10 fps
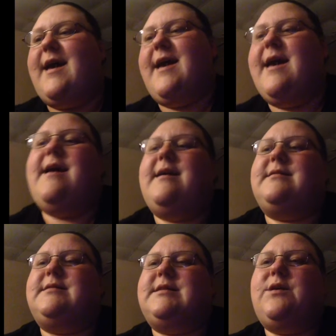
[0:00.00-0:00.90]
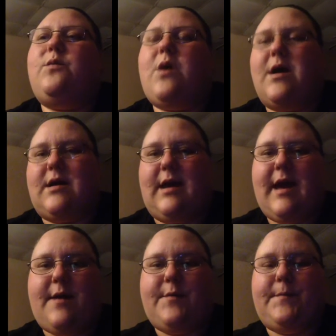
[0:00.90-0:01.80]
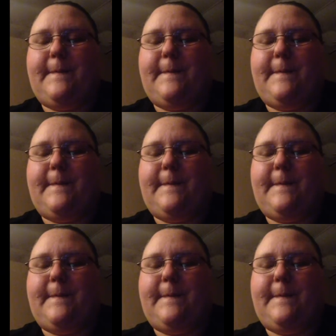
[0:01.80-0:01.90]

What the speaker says: and walking out.